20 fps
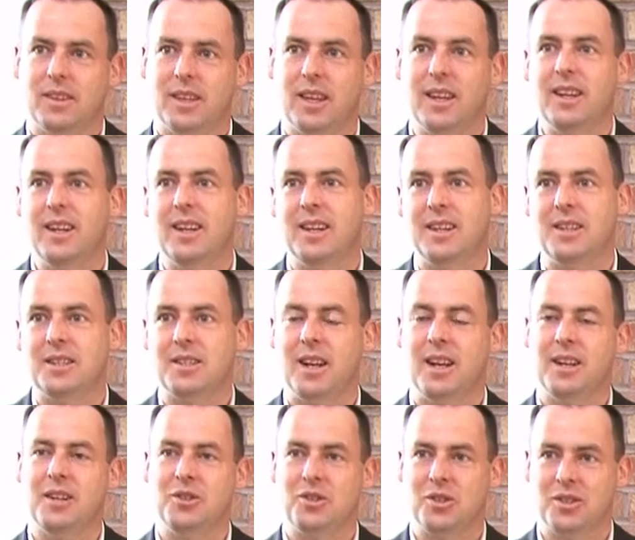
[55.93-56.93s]
Thinking
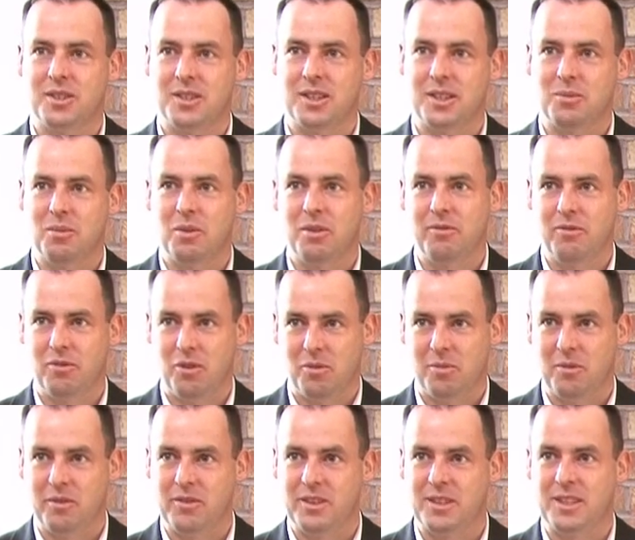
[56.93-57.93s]
intelligence is one
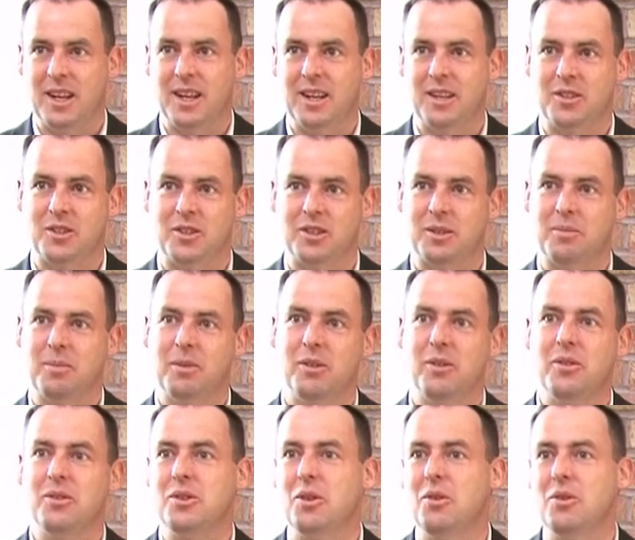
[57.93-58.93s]
form of intelligence,
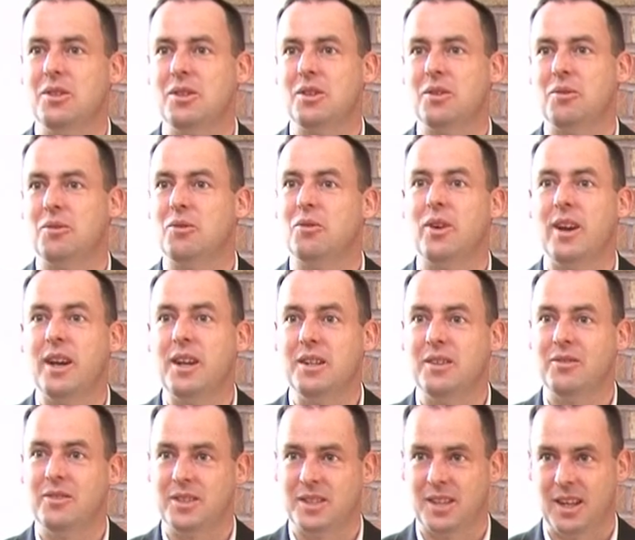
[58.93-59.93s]
but there's also
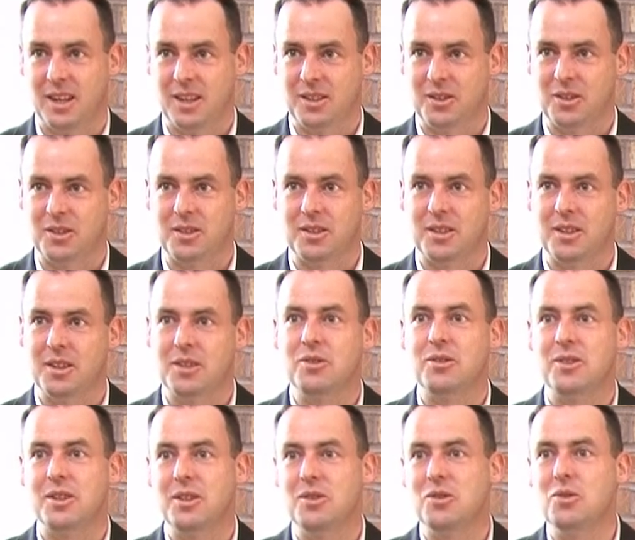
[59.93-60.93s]
creative intelligence,
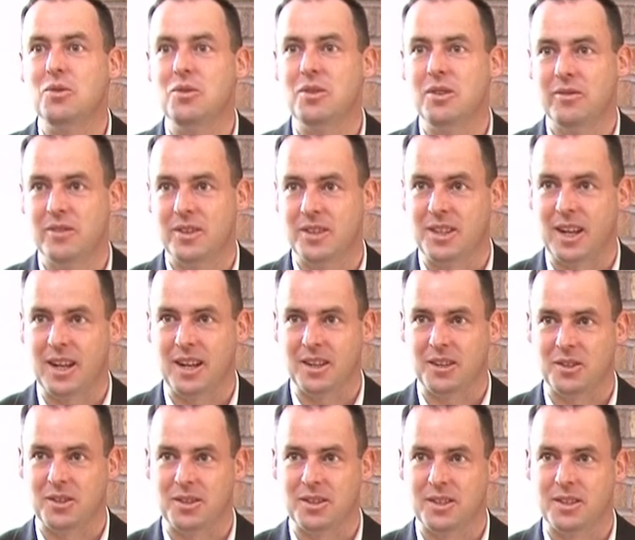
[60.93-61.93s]
there's intuitive
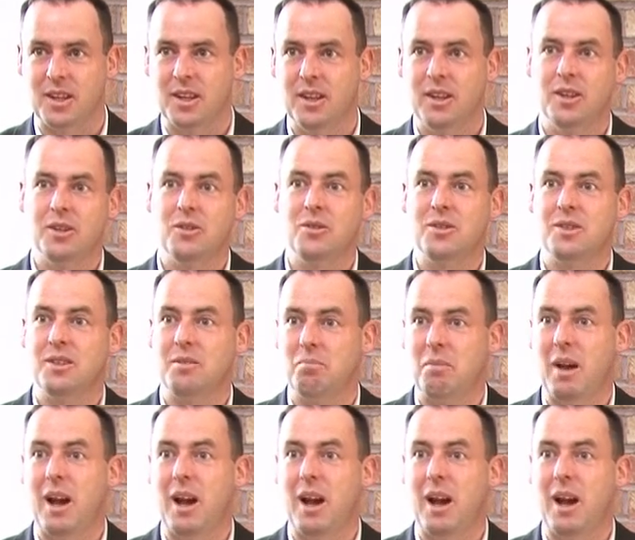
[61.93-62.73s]
intelligence, there's